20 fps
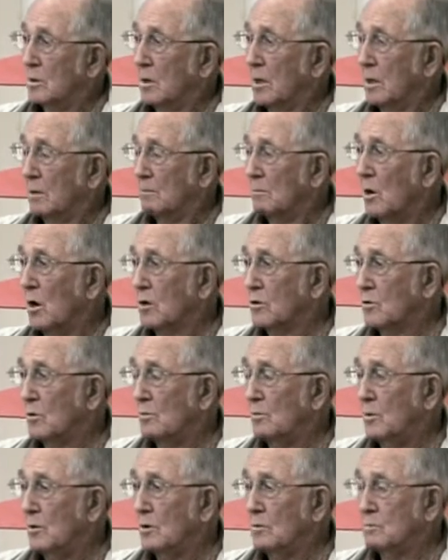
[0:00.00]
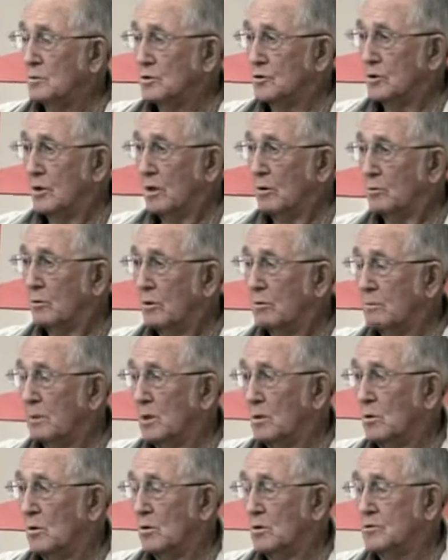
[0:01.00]
and Michael Pill myself, we've
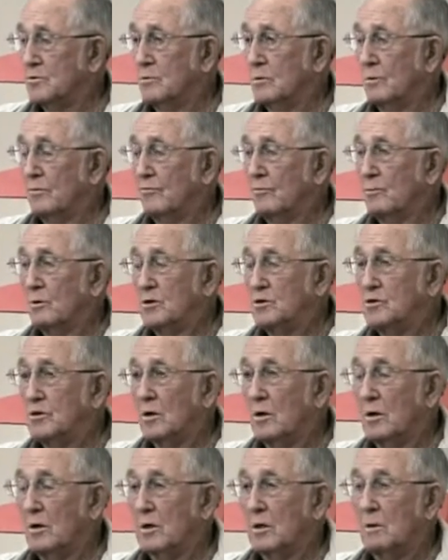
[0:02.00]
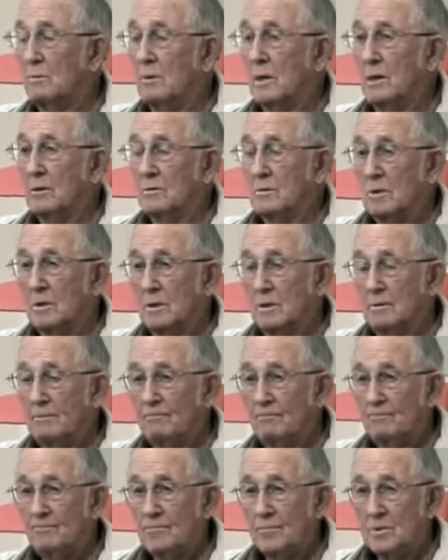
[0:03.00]
been oystering. We started about, uh,
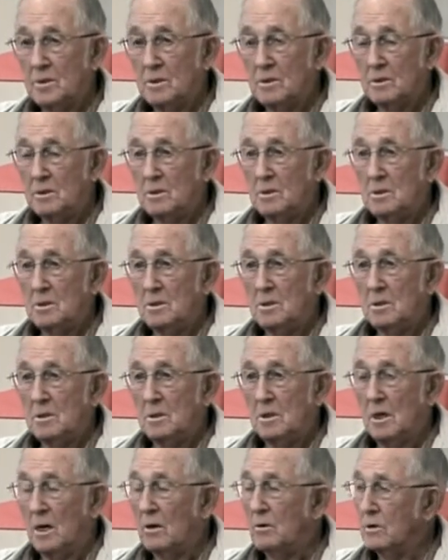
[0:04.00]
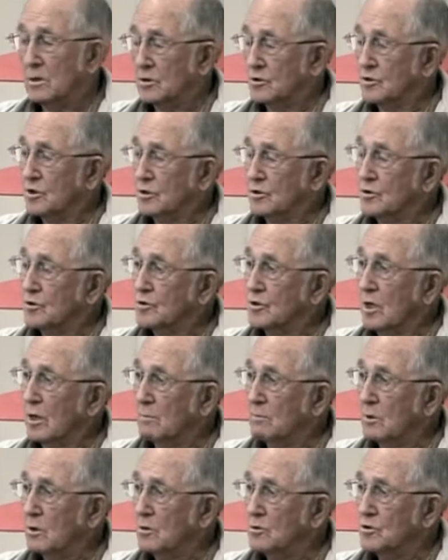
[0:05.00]
I think, six or
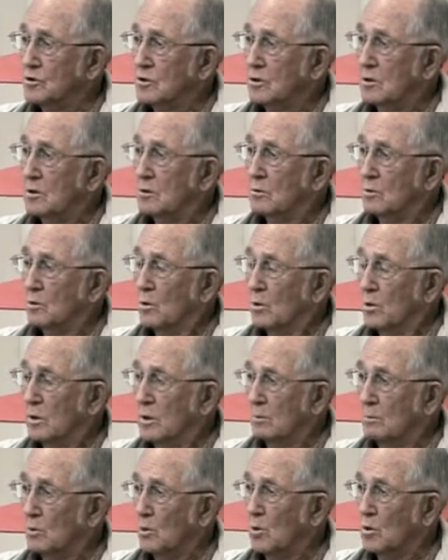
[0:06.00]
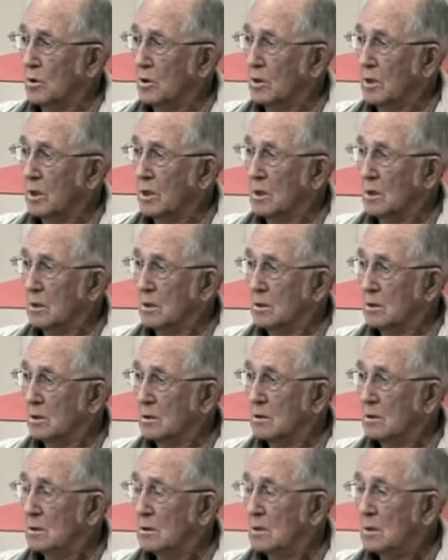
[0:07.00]
seven years ago going up to Oregon Inlet.
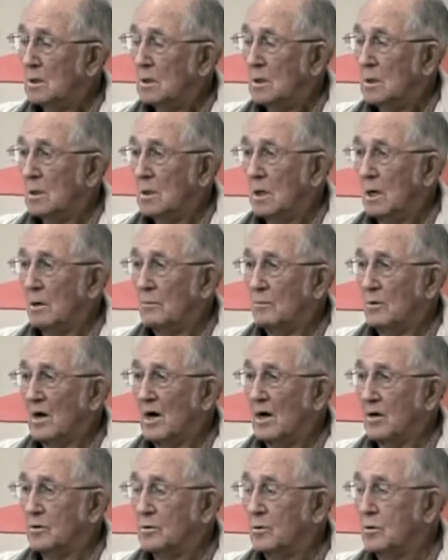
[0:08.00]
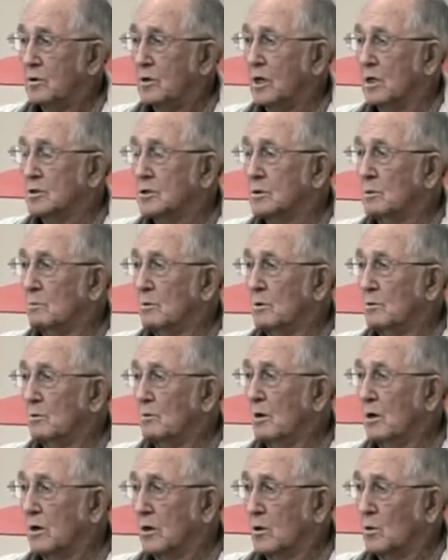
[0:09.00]
Up there, you could catch them with
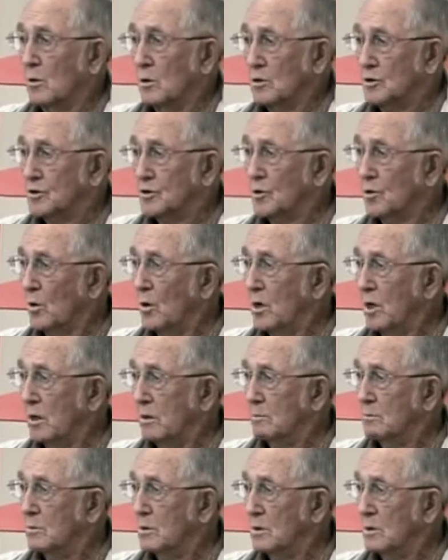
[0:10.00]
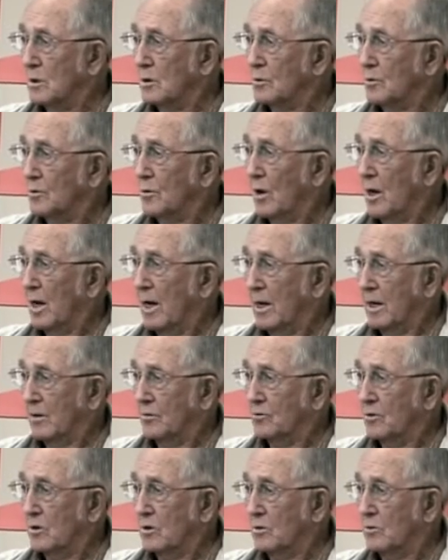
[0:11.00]
what they call a scrape, a little dry
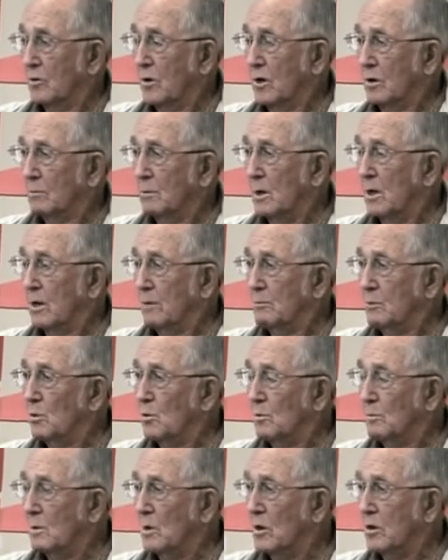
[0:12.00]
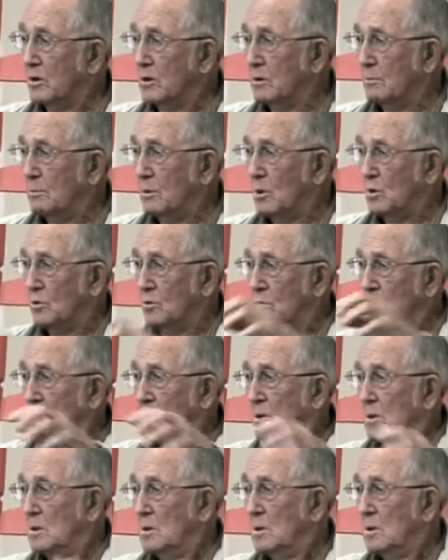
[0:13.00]
thing you drag behind, pulled behind the boat
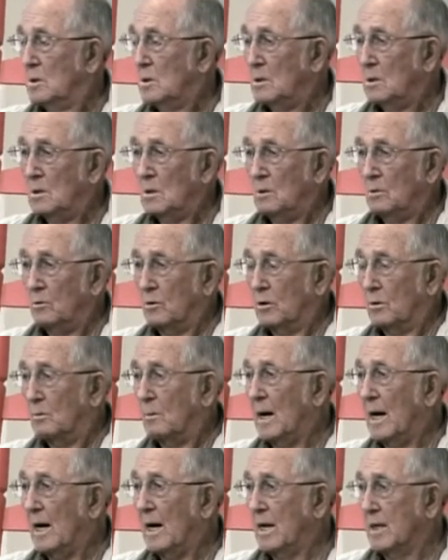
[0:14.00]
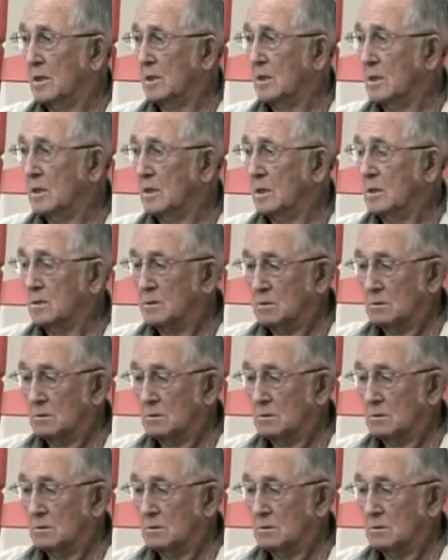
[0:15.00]
with a bag in it,